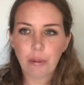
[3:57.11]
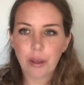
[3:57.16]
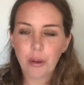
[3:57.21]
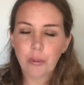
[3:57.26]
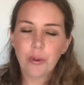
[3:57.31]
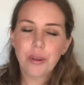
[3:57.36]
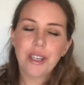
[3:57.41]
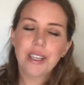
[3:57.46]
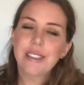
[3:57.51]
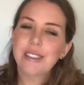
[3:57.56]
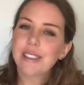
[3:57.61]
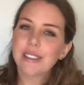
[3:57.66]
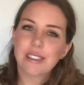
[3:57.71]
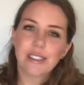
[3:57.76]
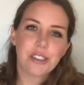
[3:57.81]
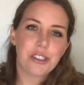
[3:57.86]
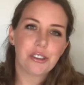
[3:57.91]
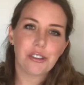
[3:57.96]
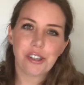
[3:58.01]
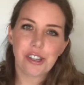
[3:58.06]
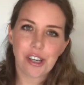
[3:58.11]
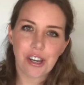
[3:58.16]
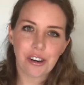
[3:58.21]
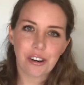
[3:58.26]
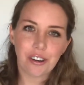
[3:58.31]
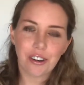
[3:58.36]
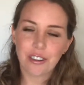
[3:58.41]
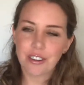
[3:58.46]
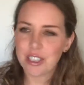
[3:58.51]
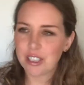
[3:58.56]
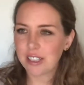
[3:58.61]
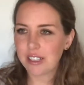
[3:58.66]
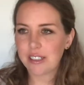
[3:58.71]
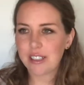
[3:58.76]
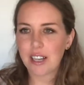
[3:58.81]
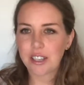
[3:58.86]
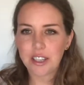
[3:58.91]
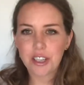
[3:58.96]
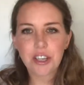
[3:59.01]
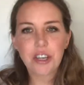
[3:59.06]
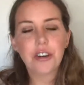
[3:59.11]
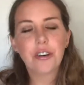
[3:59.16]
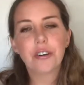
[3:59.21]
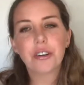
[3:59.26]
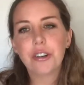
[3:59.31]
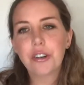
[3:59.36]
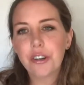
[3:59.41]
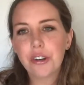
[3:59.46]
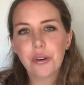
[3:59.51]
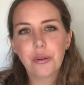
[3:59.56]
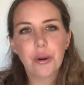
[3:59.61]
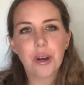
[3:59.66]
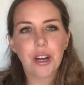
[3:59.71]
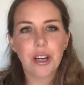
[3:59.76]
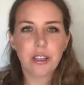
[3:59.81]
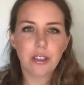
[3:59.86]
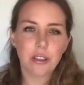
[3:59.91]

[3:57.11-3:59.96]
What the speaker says: like, well, this isn't your year, this is not the year to do it,